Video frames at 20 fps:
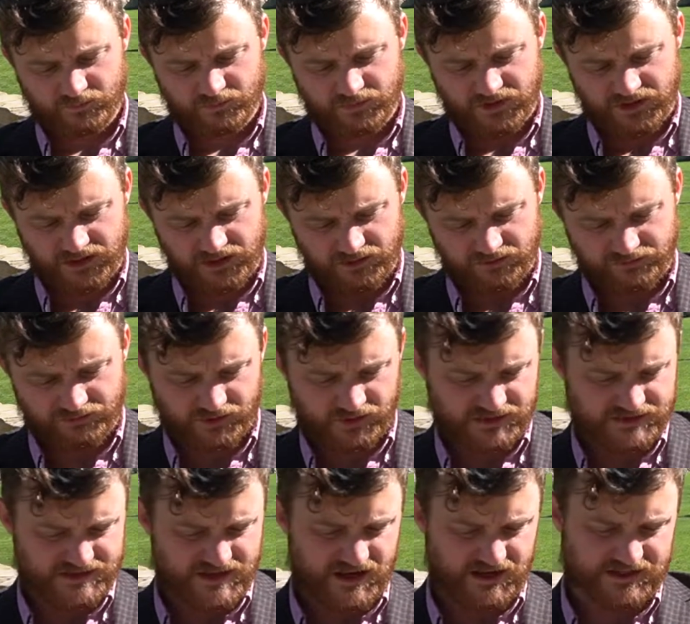he
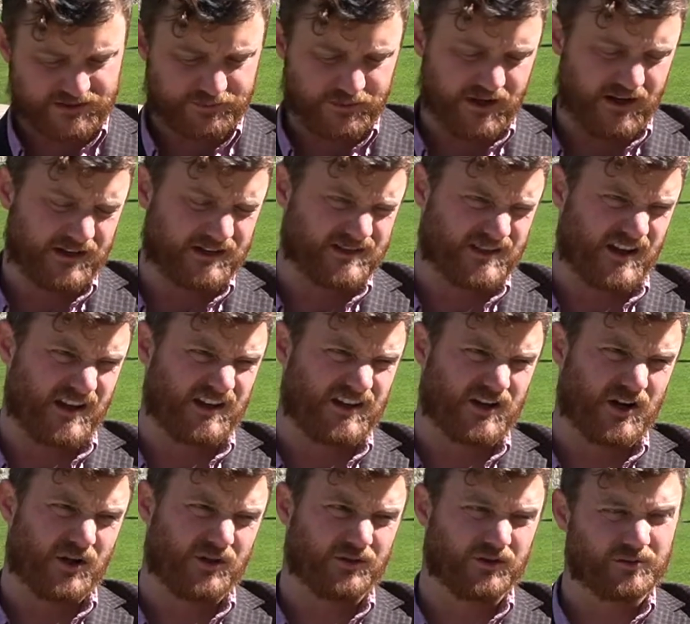first then explains
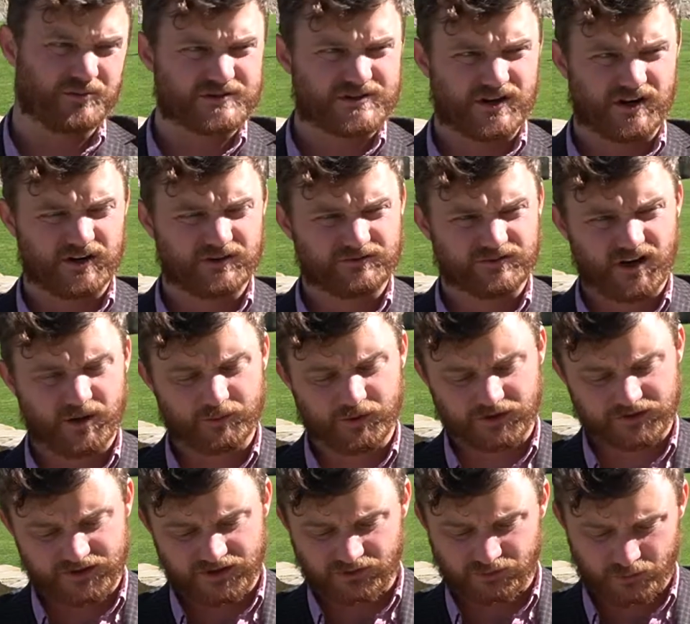the libertarian
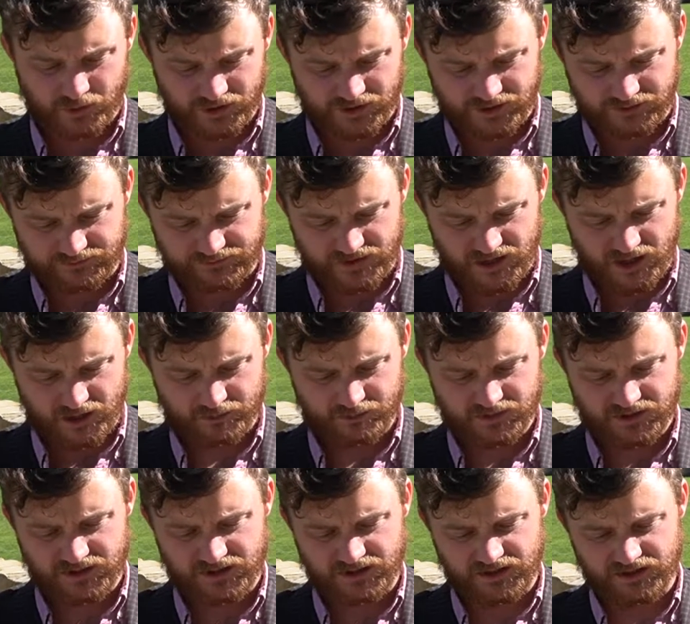framework that he's working
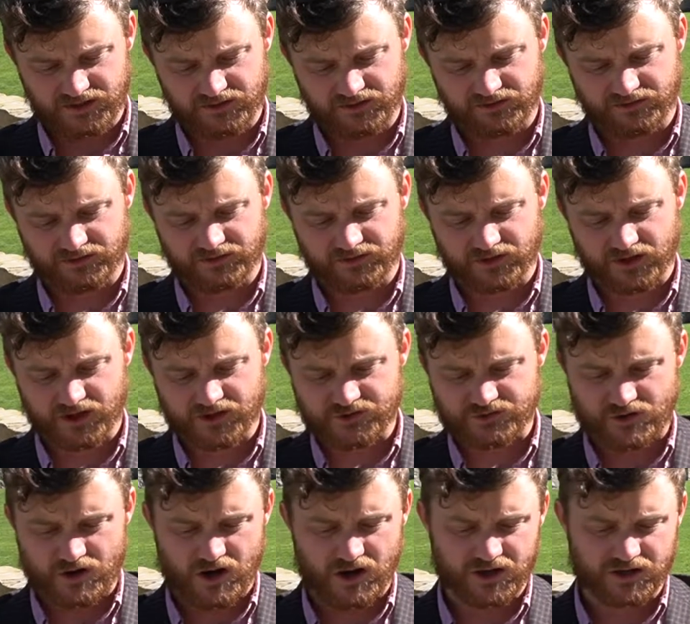from. He's
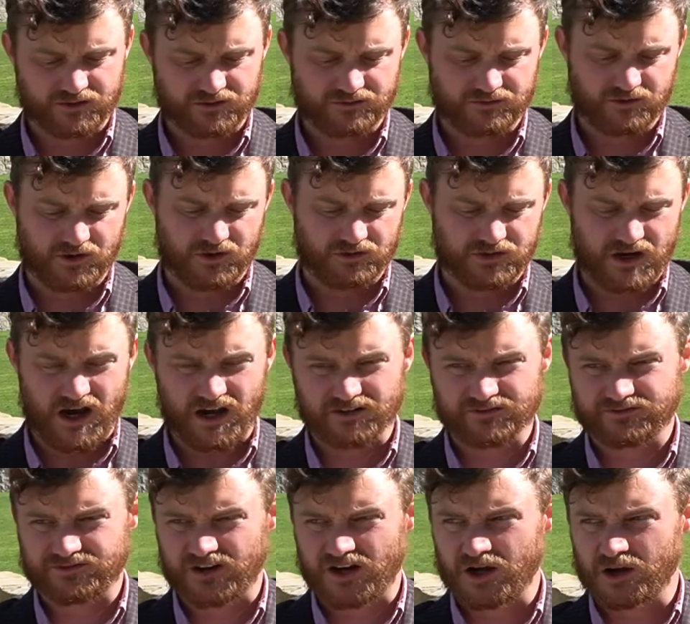drawing a
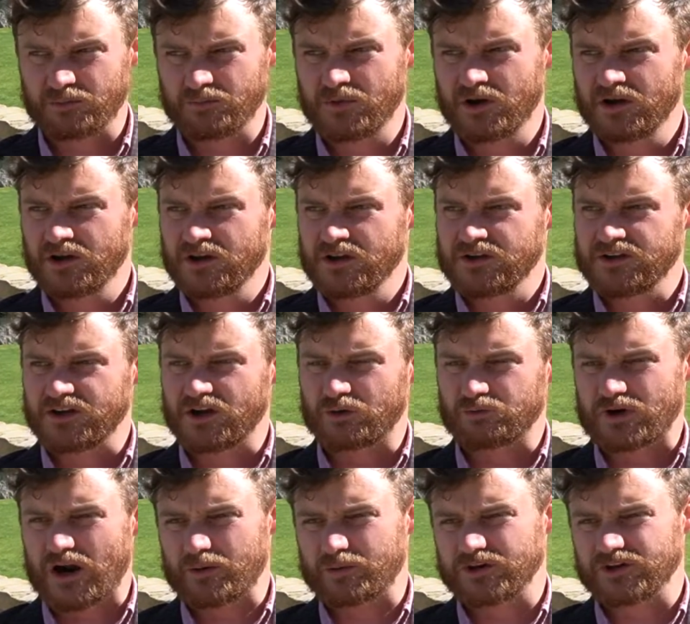lot from
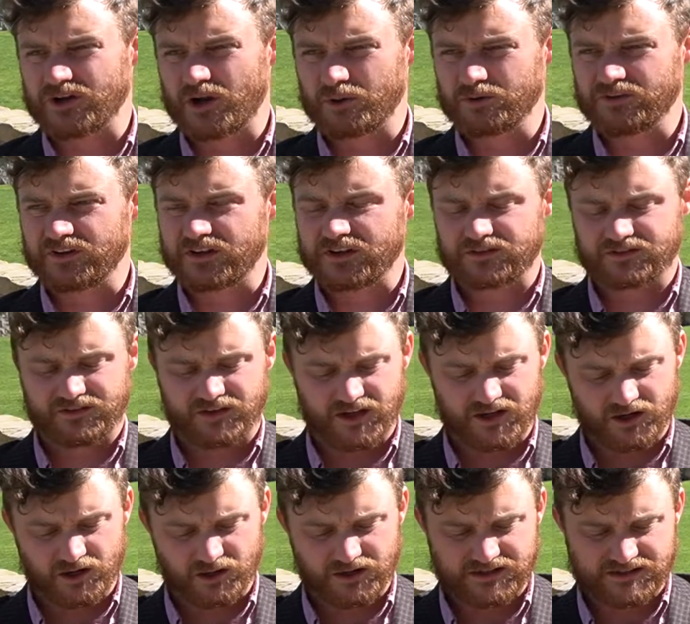Robert Nozick's
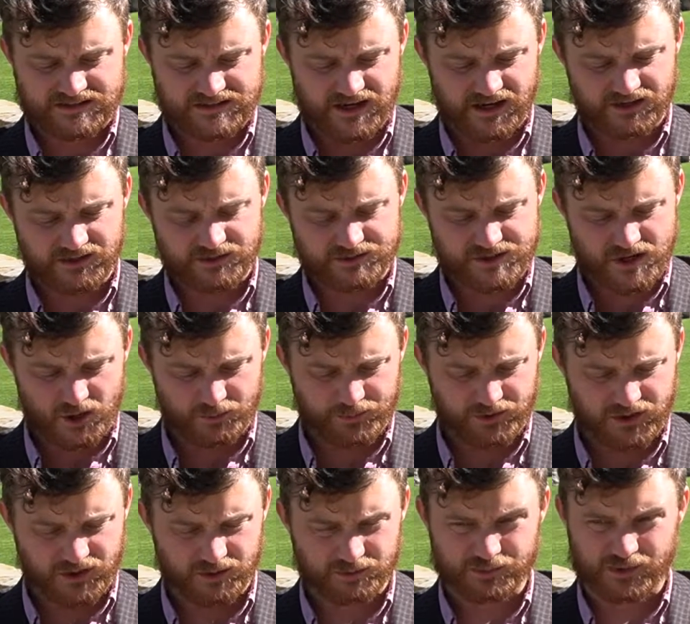Anarchy, State, and
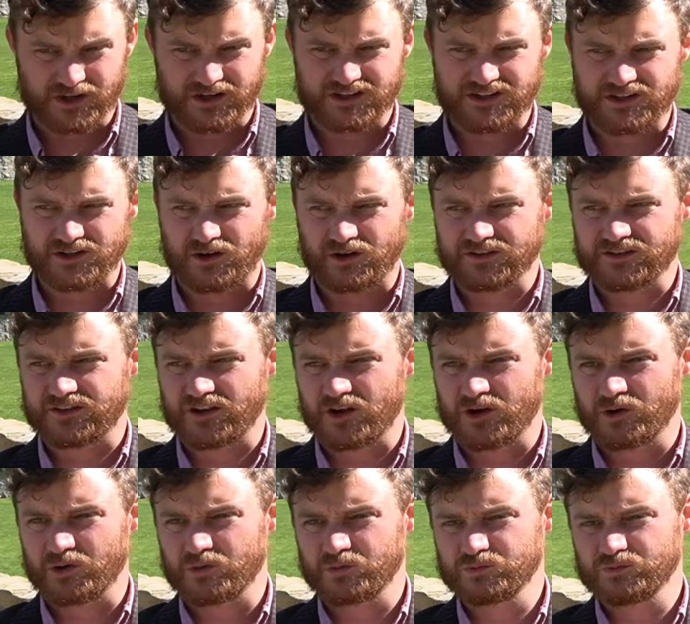Utopia, but he
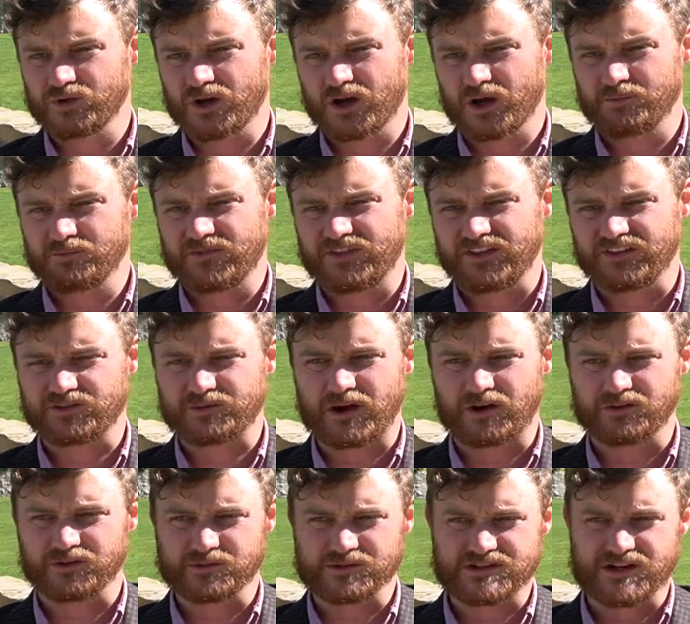also thinks
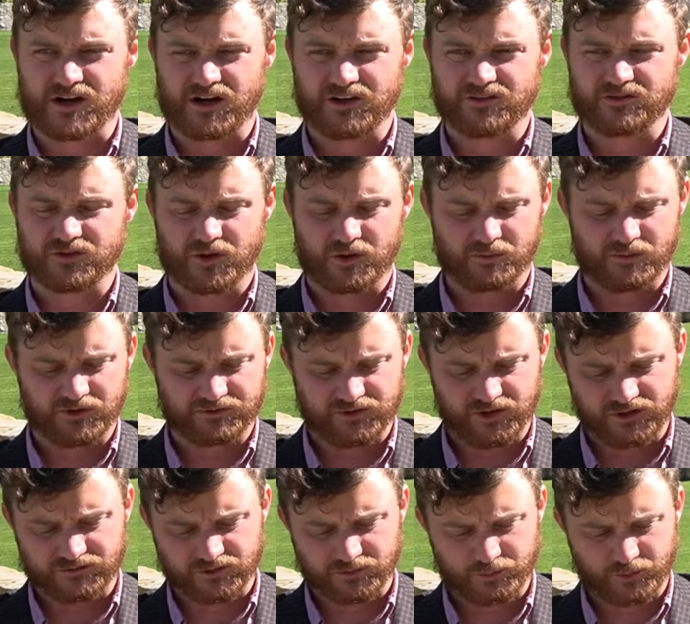about libertarian from a
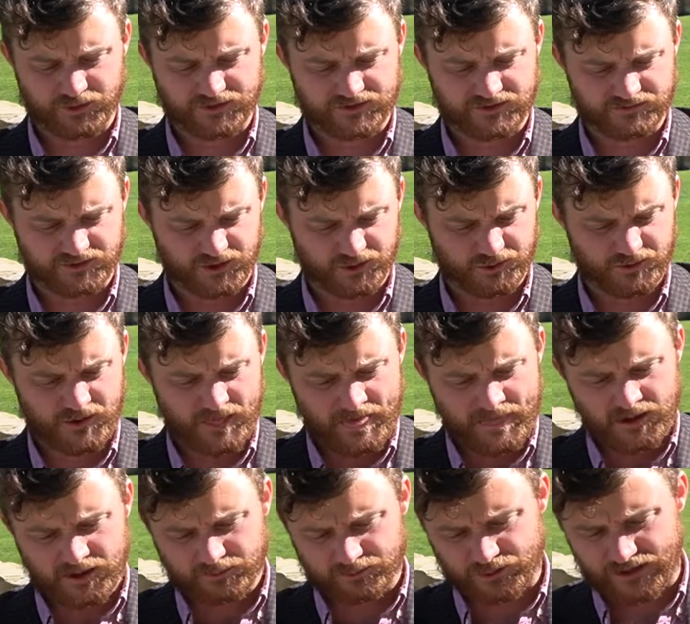few different points of view.
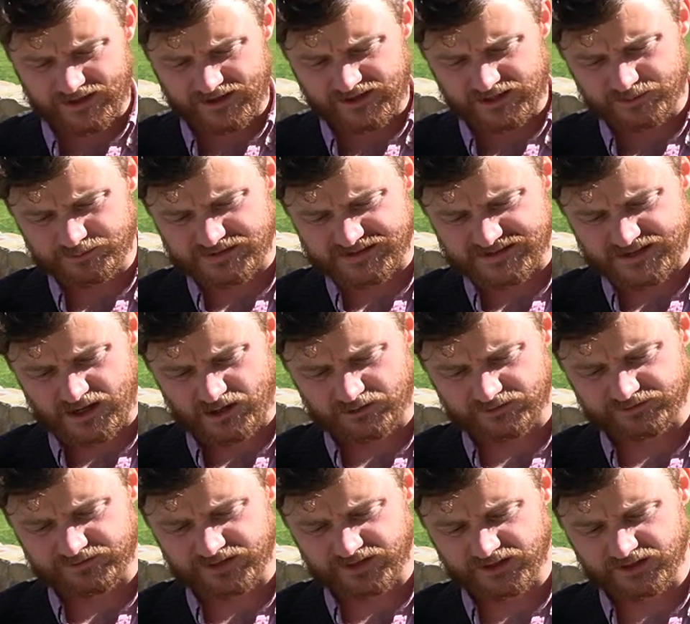Brennan
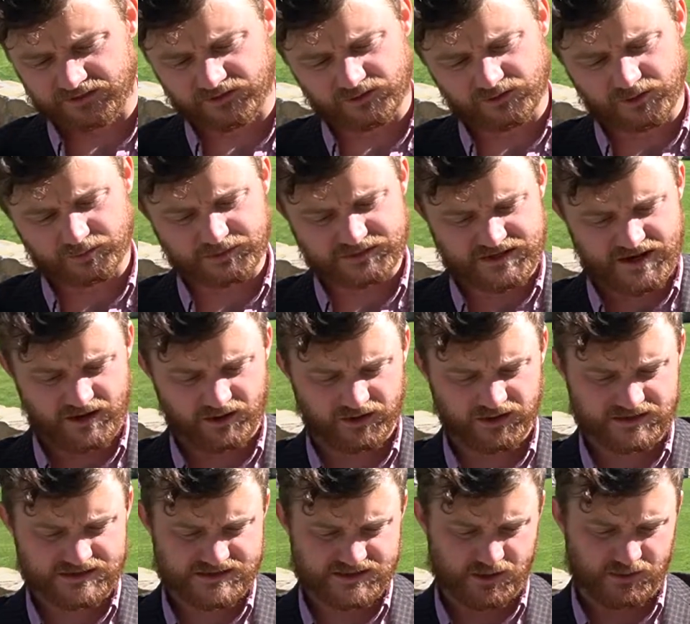himself is a
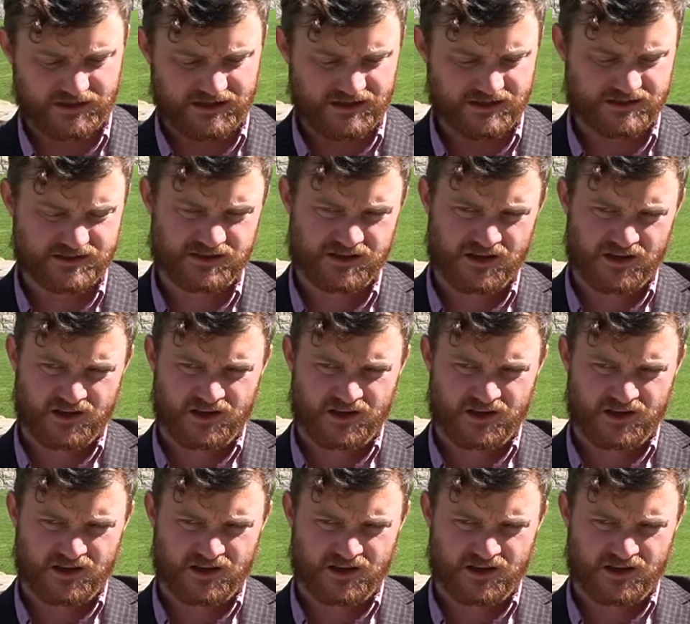libertarian, so he's